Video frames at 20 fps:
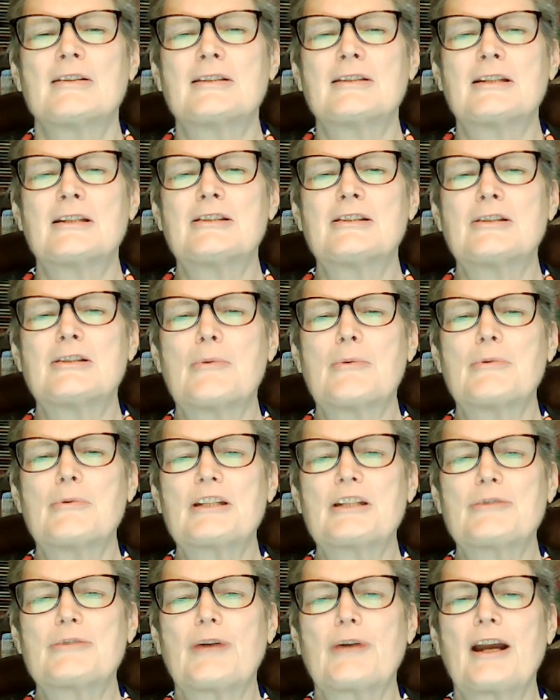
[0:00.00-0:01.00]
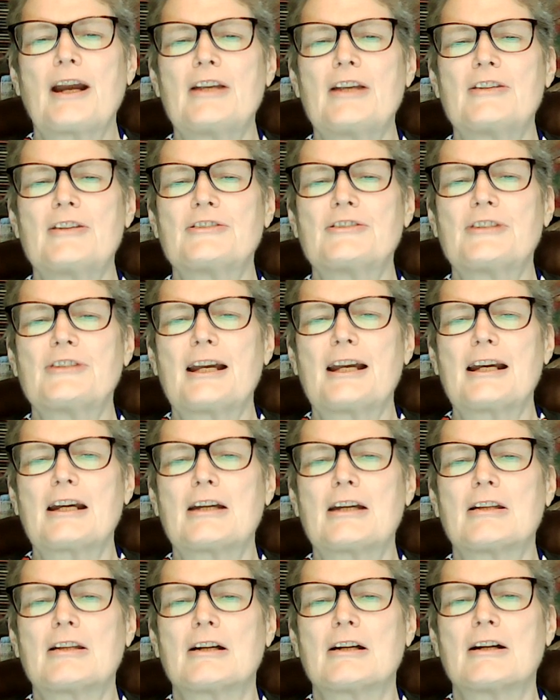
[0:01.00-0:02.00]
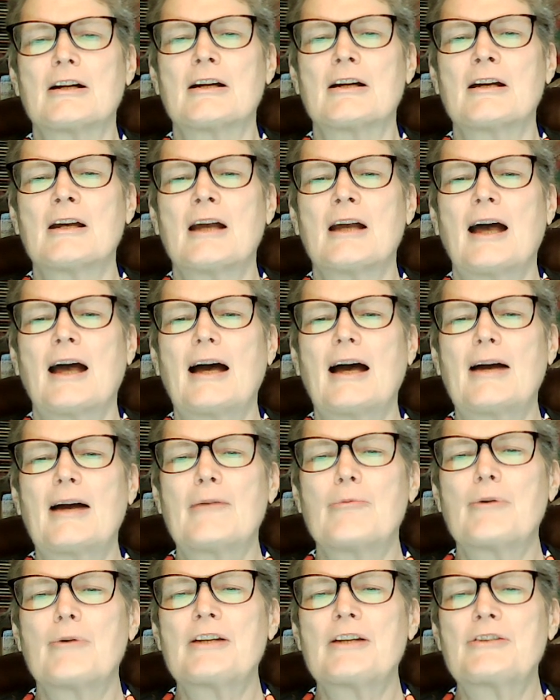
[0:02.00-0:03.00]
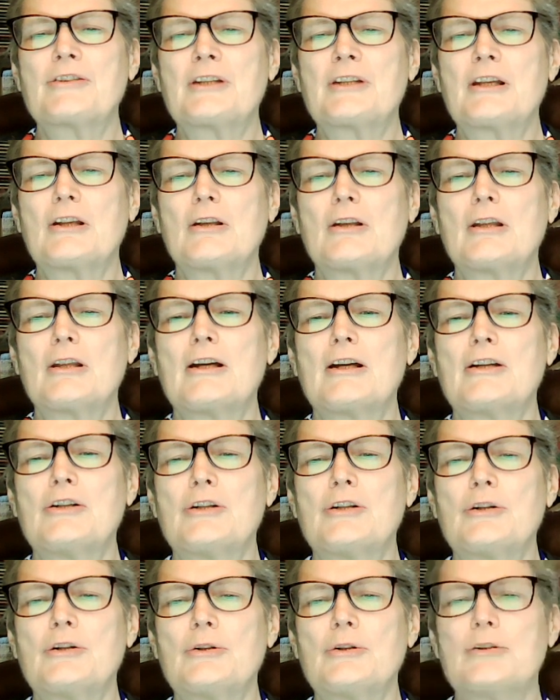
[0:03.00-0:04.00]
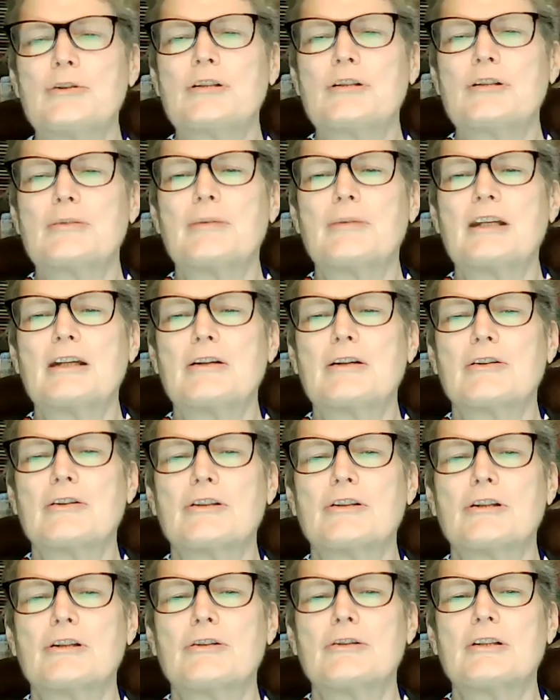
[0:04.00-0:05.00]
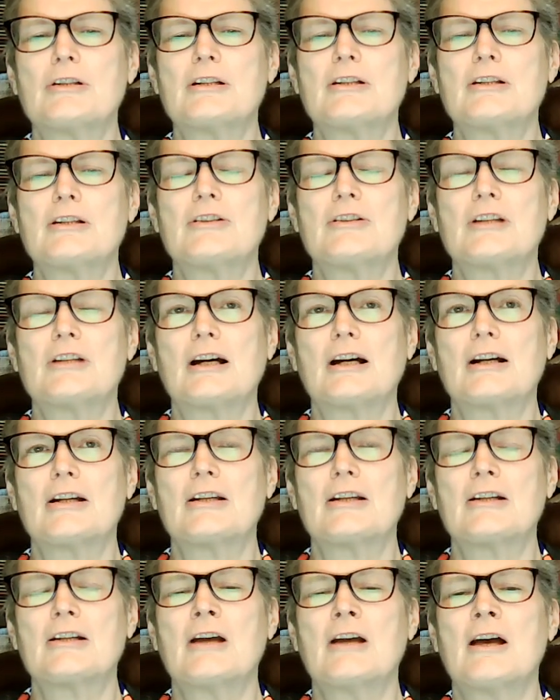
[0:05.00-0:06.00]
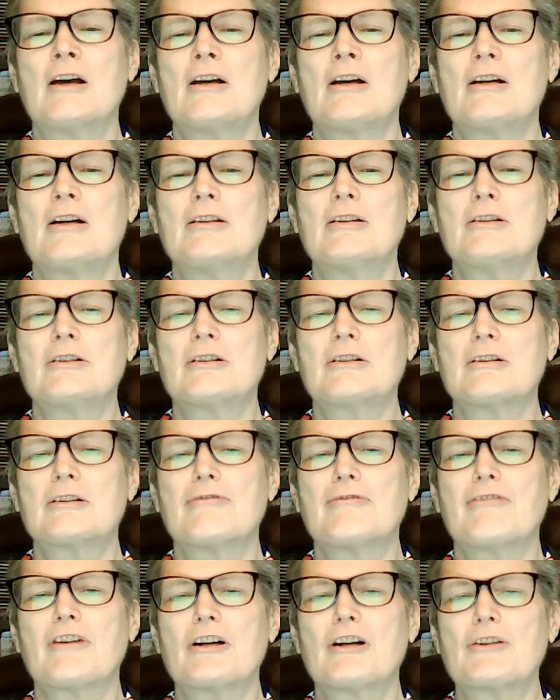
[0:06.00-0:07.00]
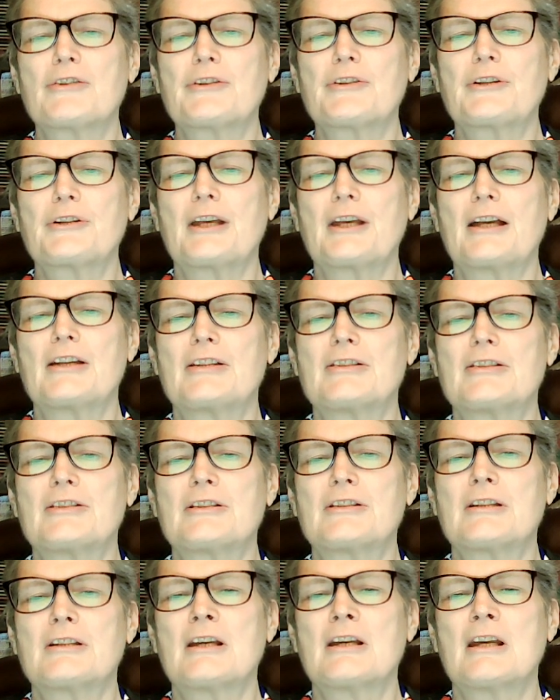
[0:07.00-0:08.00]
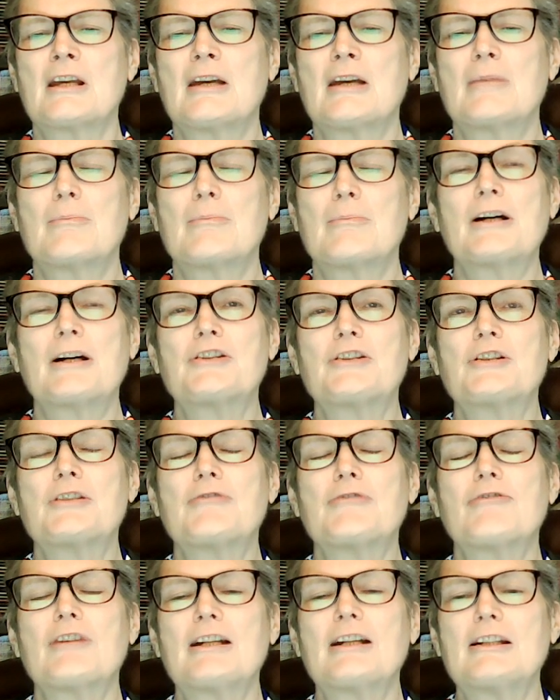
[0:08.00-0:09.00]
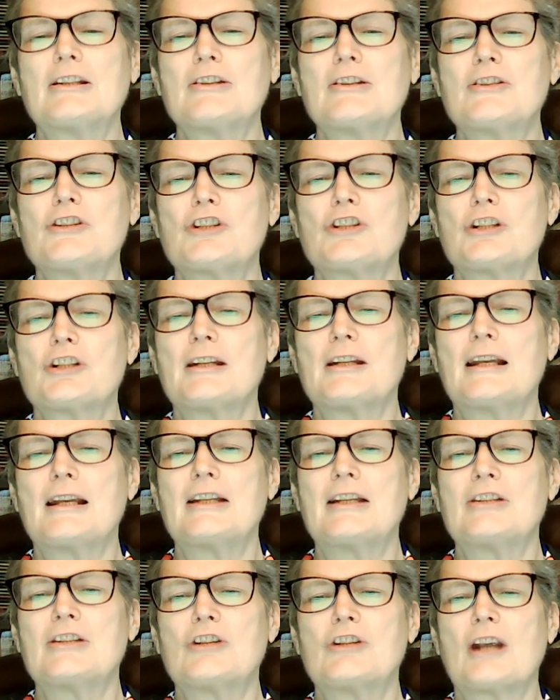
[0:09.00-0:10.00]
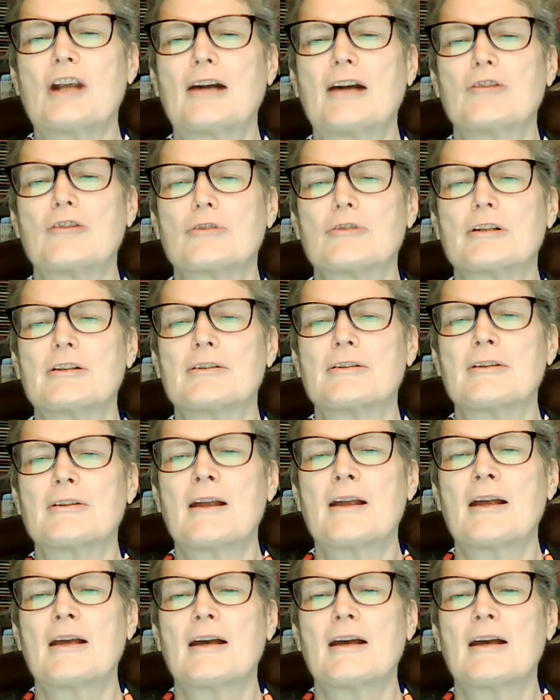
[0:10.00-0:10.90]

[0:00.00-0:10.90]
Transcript: Since I was raised secular, I wasn't only new to being a Unitarian Universalist, but to religion in general.